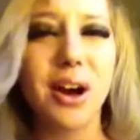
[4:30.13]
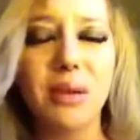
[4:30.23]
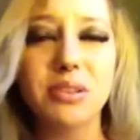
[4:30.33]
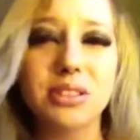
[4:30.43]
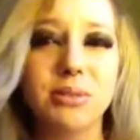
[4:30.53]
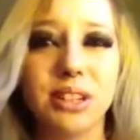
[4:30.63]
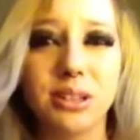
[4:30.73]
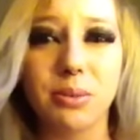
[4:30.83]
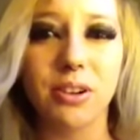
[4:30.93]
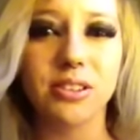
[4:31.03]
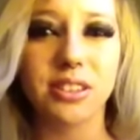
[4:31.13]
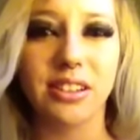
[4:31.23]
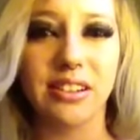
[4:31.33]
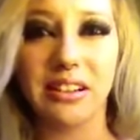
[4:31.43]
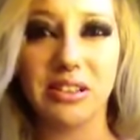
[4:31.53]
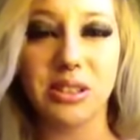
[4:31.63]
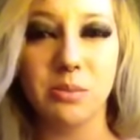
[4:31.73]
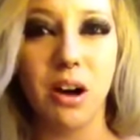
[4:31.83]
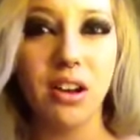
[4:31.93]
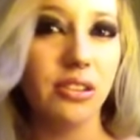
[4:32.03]
I'm just a regular person. I
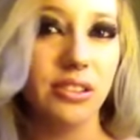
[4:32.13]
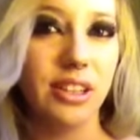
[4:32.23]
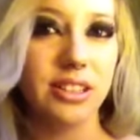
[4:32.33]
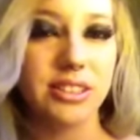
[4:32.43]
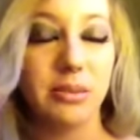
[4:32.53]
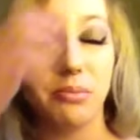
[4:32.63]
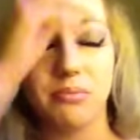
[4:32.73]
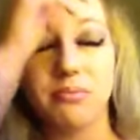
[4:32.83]
just model and that's it.